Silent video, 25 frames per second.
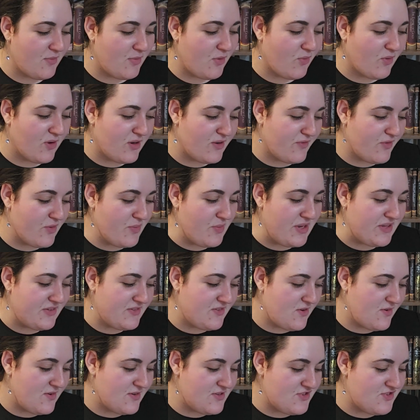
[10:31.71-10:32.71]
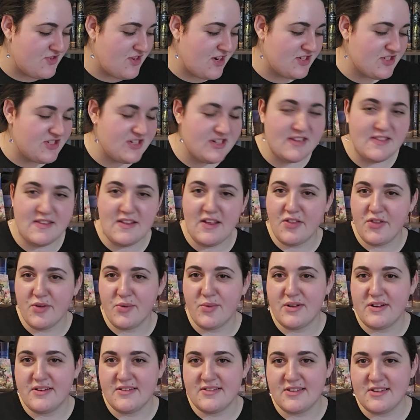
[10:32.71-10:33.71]
but one of them needs no introduction and the other
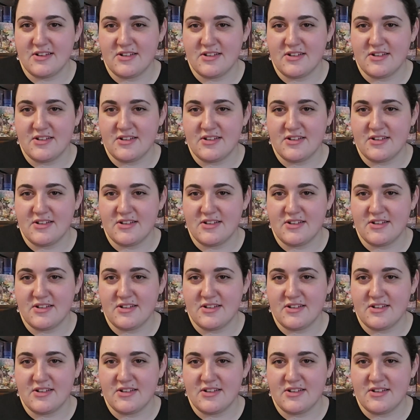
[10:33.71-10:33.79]
one is